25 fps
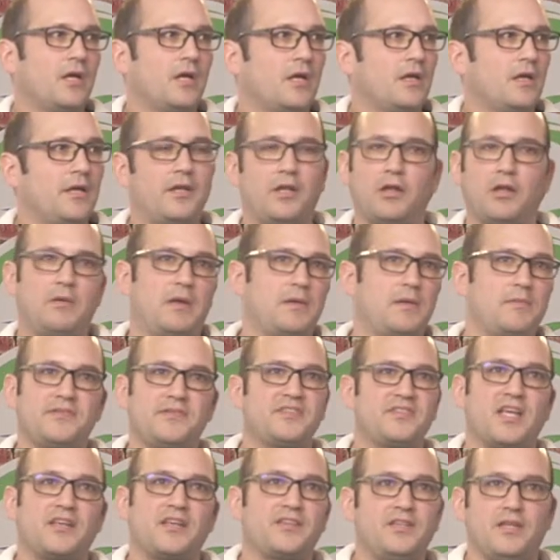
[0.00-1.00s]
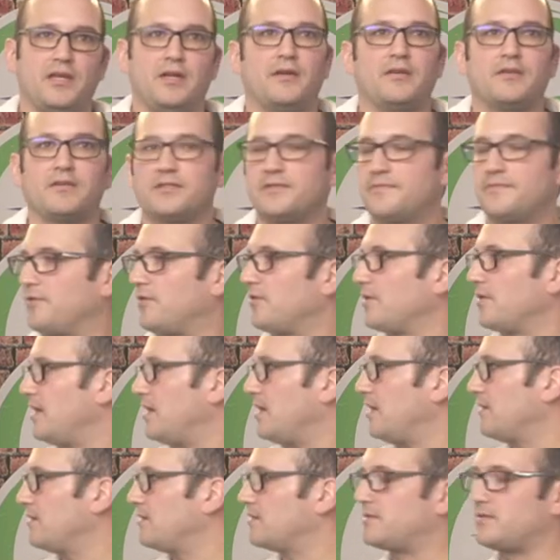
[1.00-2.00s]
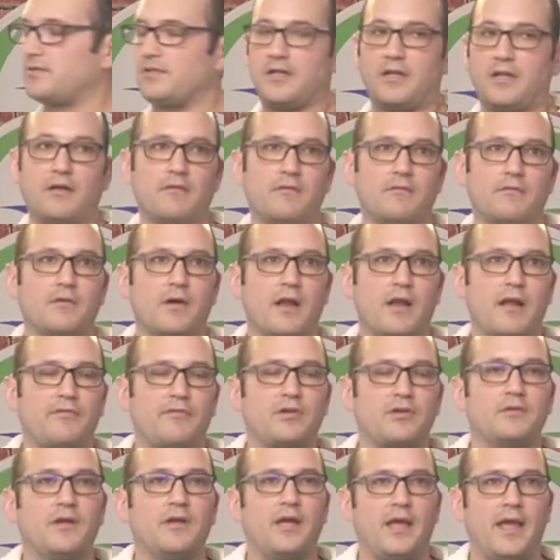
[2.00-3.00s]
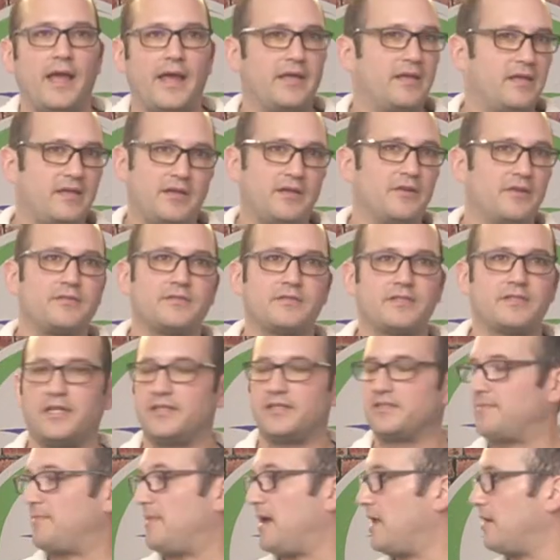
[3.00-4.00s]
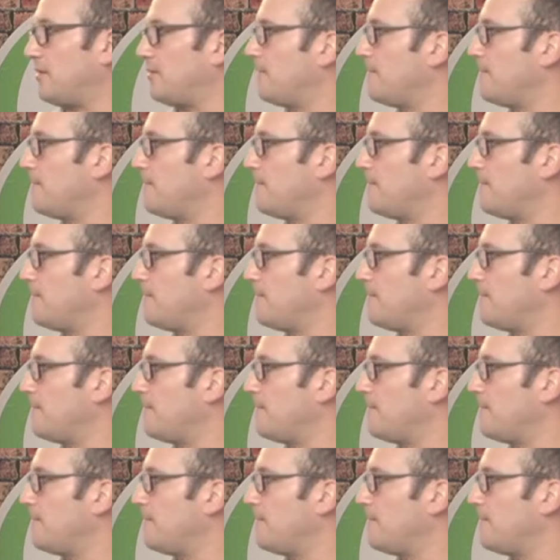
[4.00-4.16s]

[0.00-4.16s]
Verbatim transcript: you know, maybe six years, four years, you know, whatever, uh, eight years, doesn't matter.